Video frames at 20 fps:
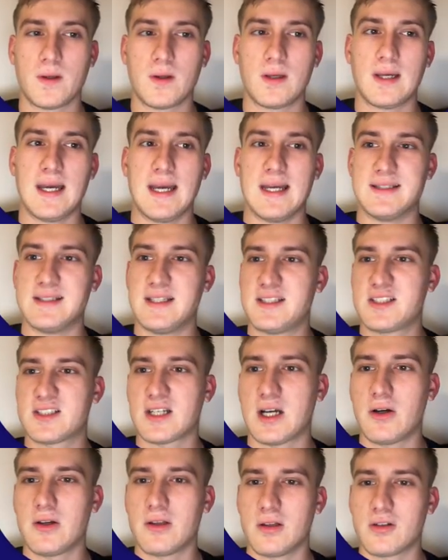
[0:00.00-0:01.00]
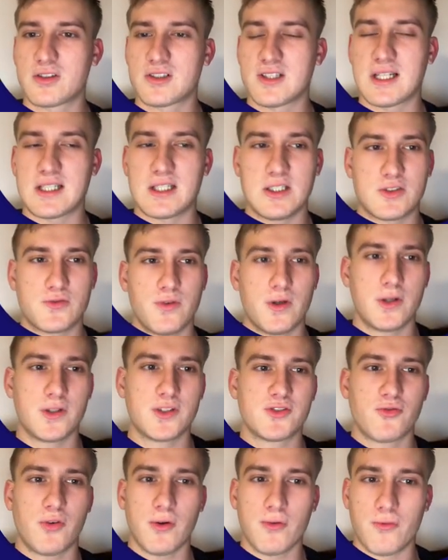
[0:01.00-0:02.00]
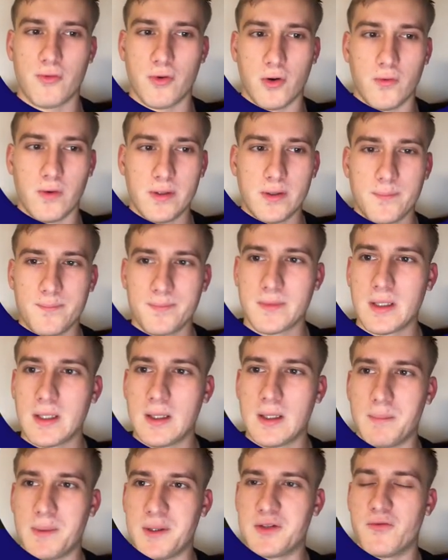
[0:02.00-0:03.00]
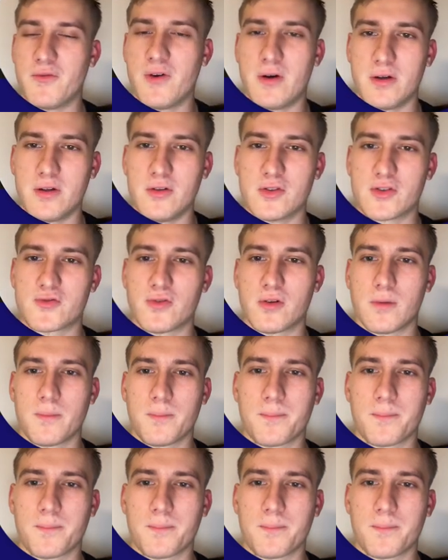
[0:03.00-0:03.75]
and this is how it looks like. It's very straightforward, but very useful.